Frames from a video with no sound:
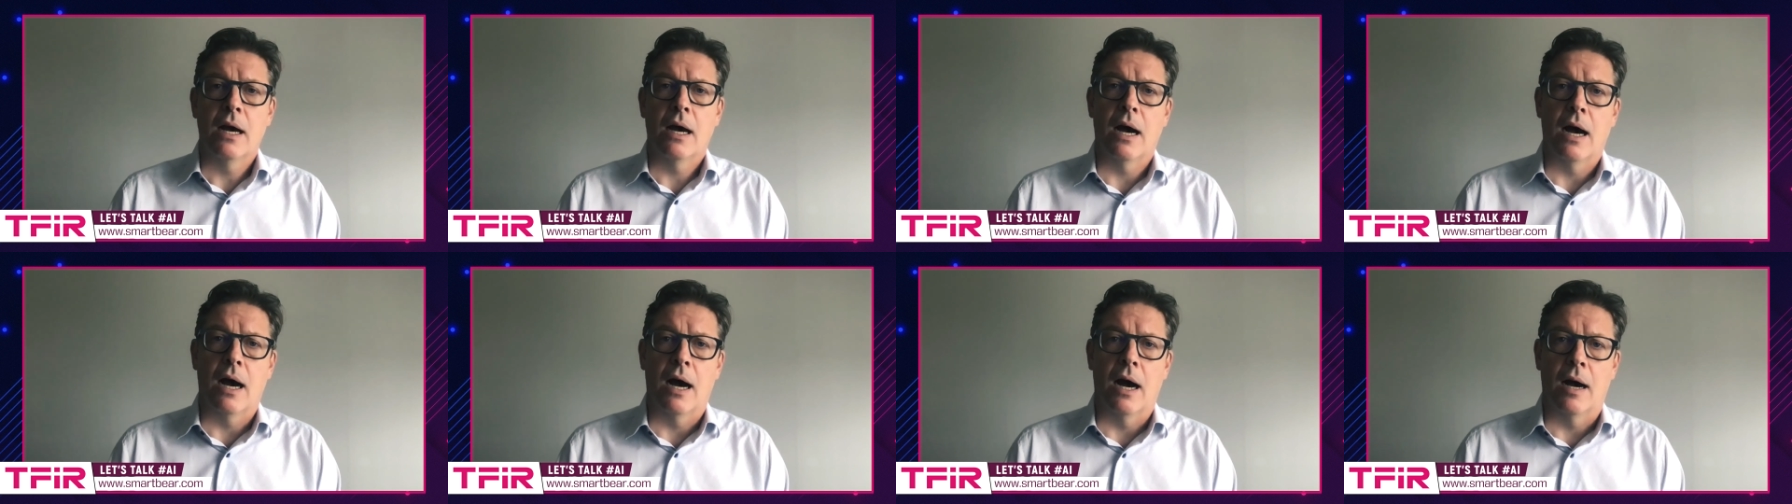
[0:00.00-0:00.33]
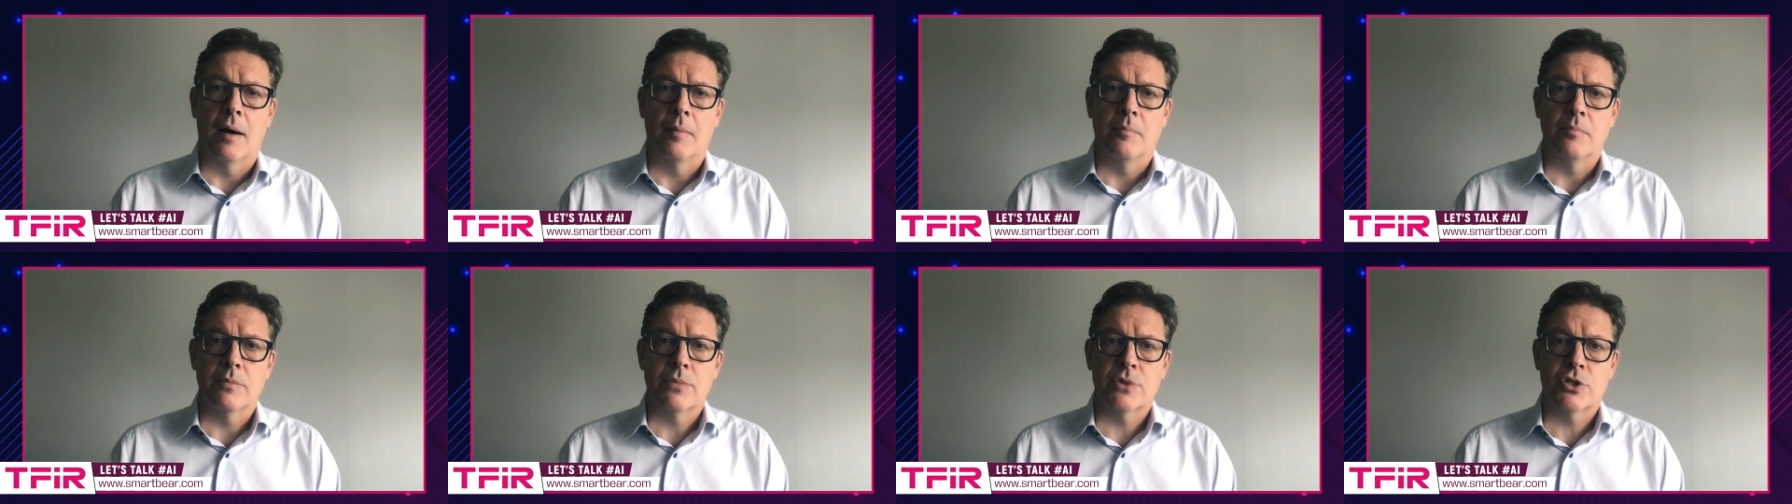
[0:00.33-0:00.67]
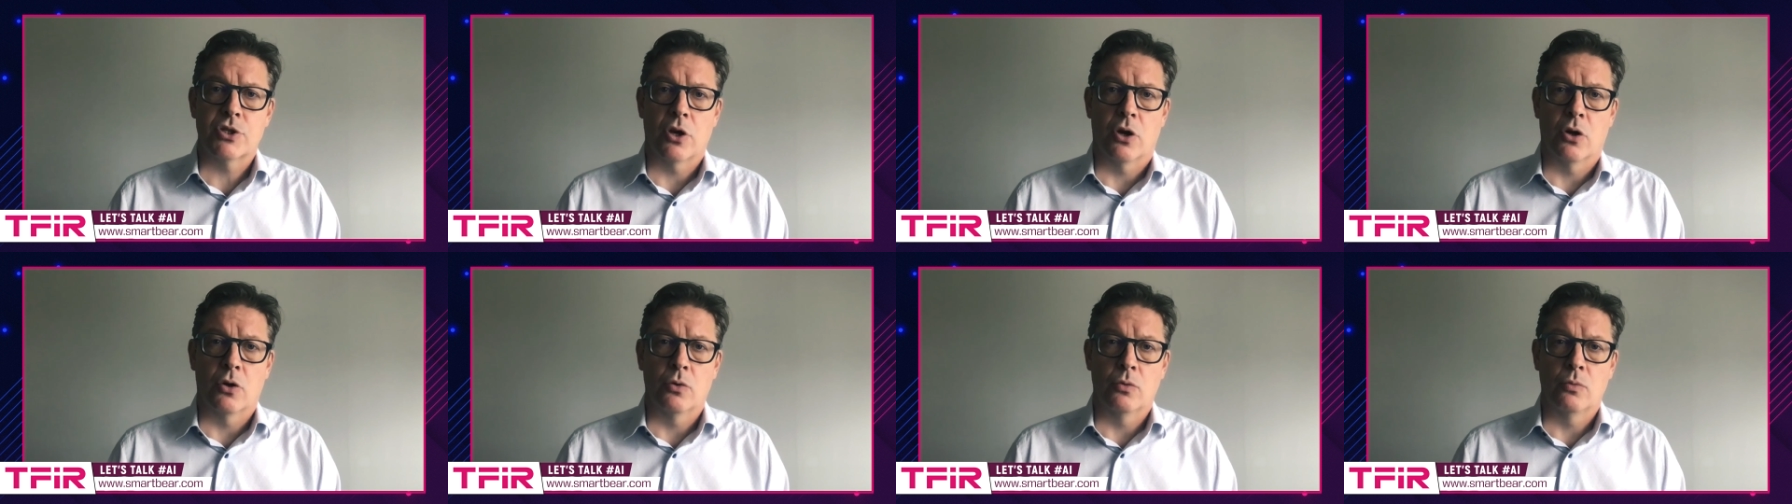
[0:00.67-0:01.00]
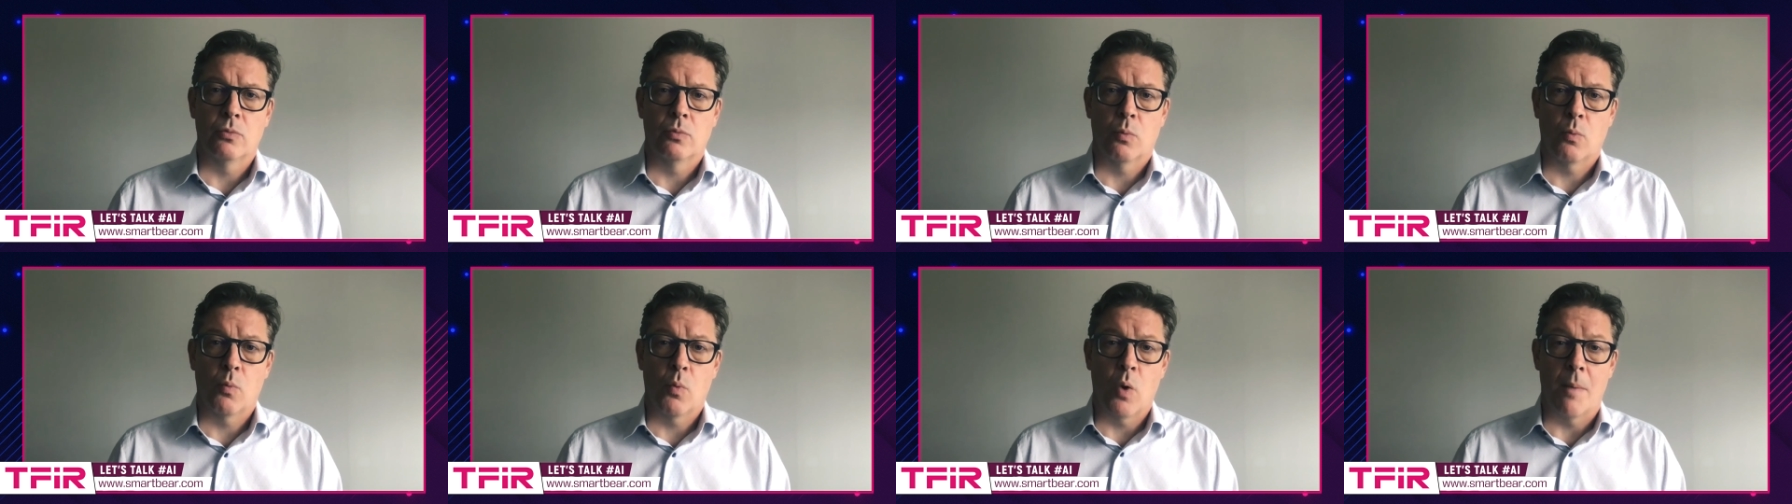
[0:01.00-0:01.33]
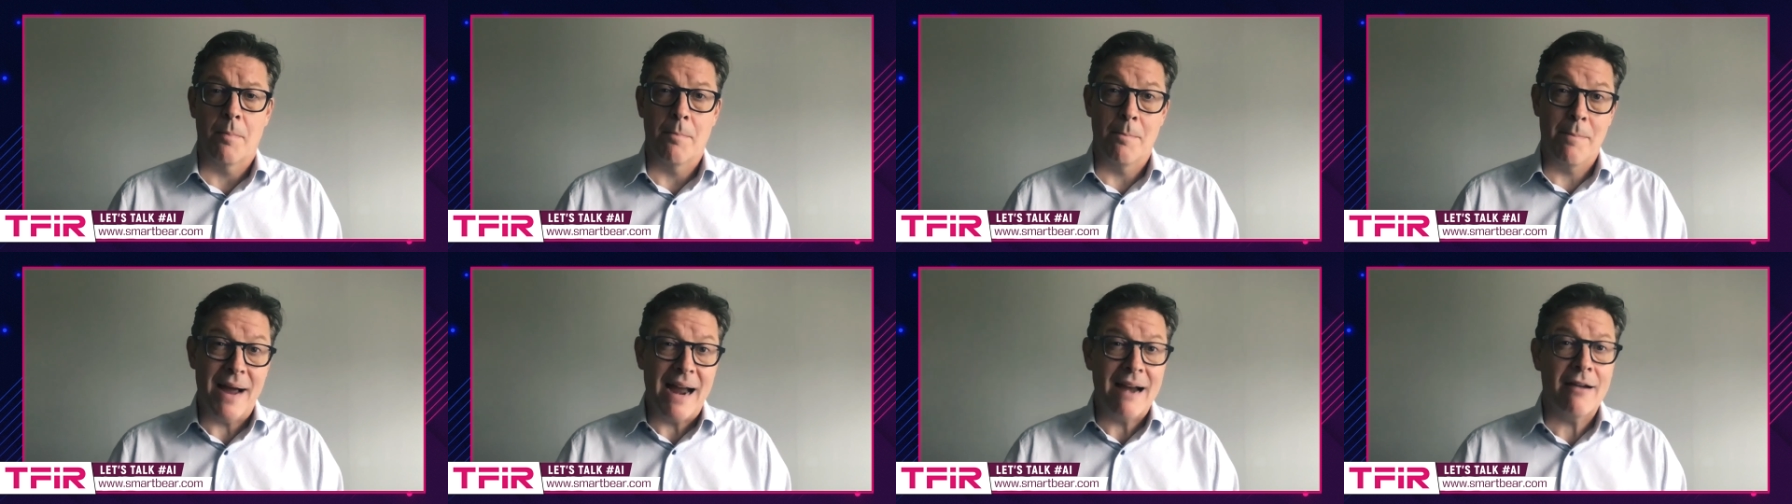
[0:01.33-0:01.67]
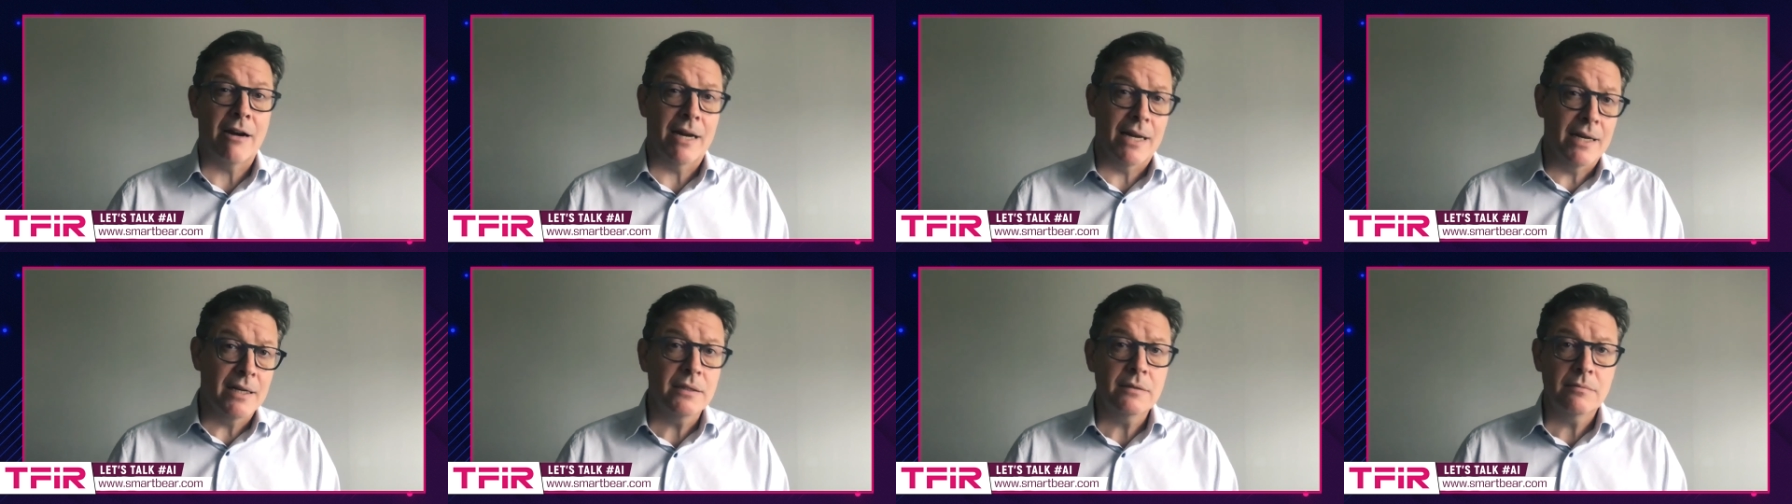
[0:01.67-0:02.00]
Um, so one
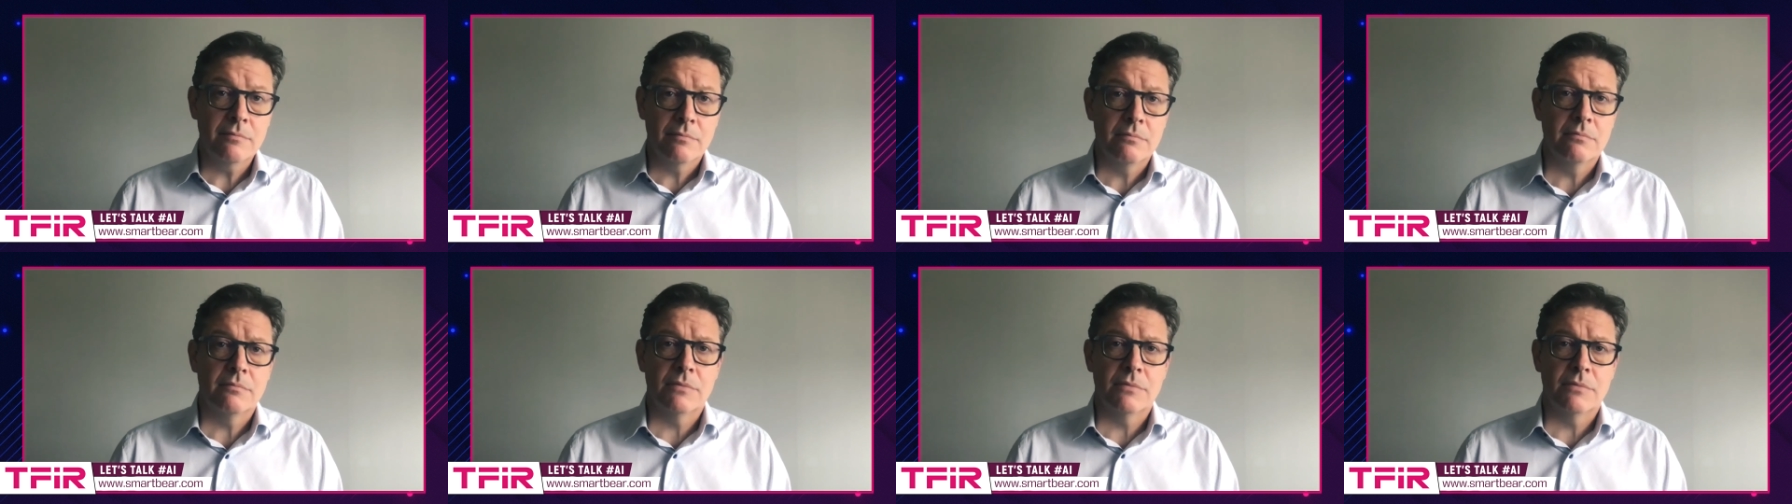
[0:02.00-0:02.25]
barrier